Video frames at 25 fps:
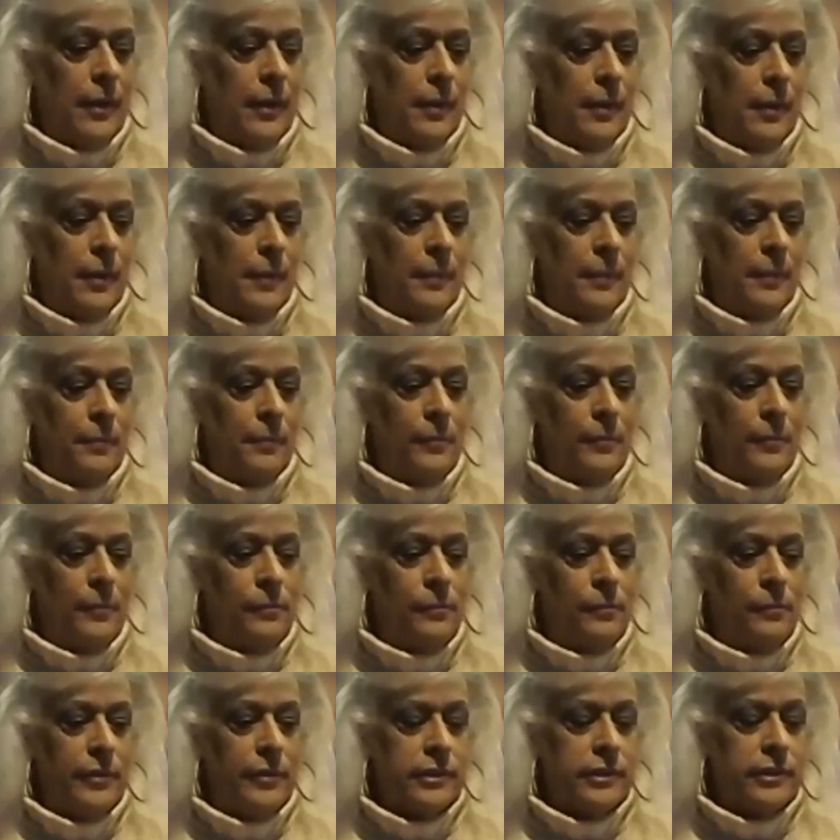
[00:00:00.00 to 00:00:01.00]
the
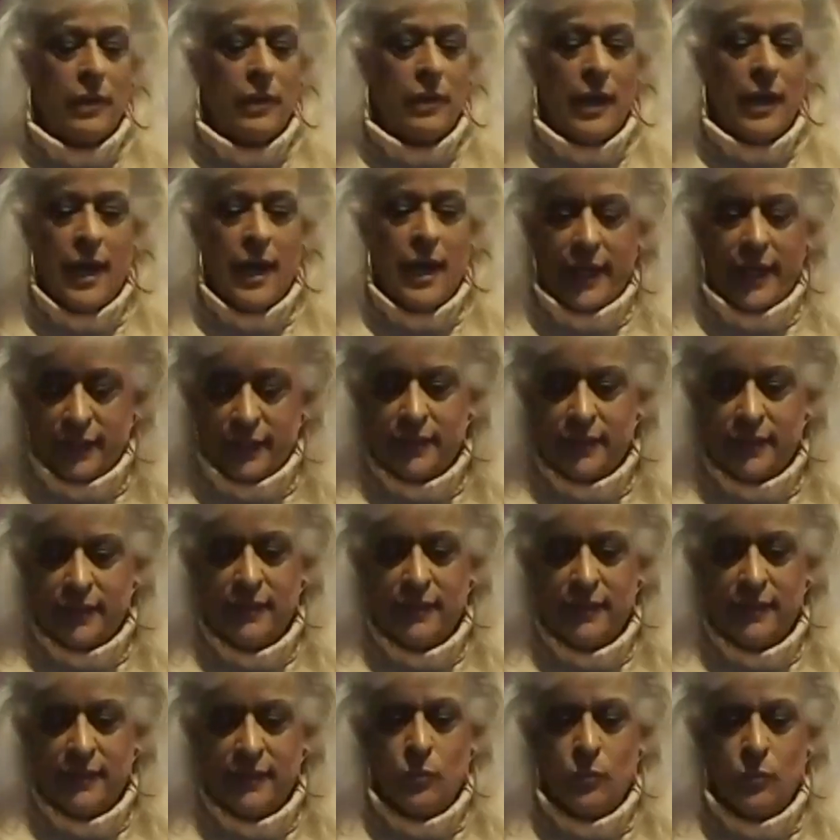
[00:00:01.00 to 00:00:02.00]
blockings, which
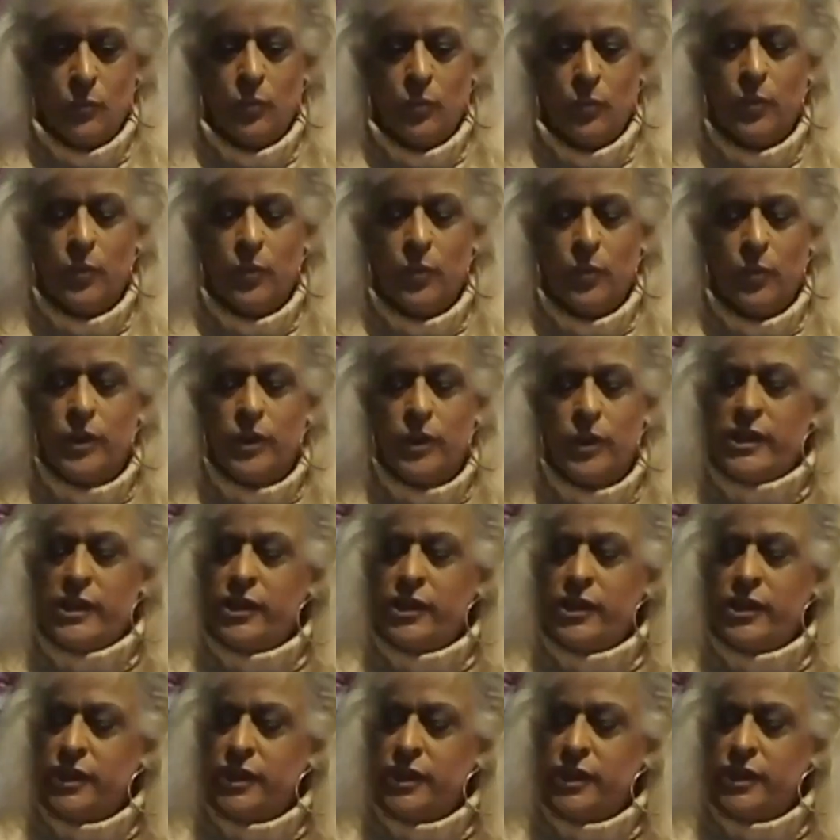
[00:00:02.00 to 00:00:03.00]
is scenes.
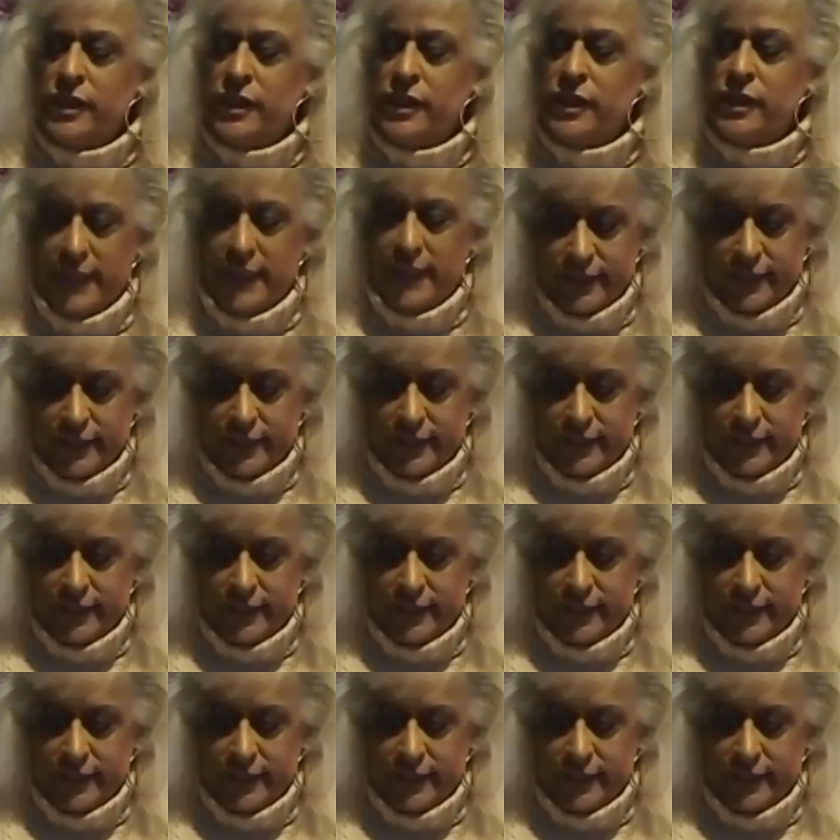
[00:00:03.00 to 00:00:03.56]
Uh,